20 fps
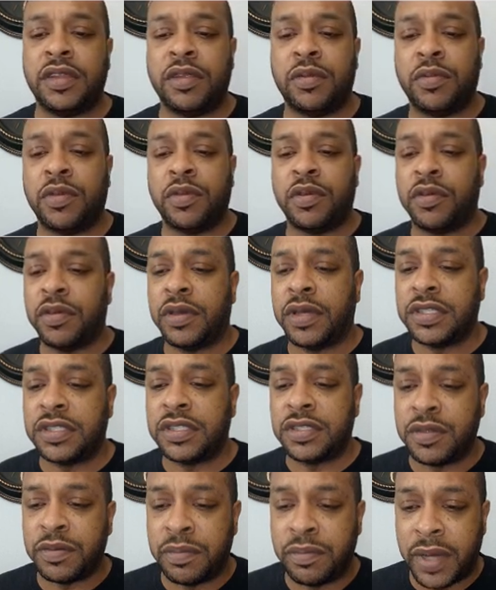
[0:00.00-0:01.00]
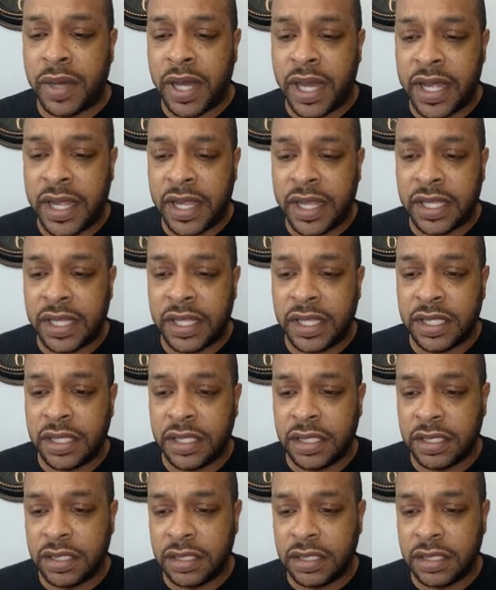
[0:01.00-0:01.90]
Then we're going to buy,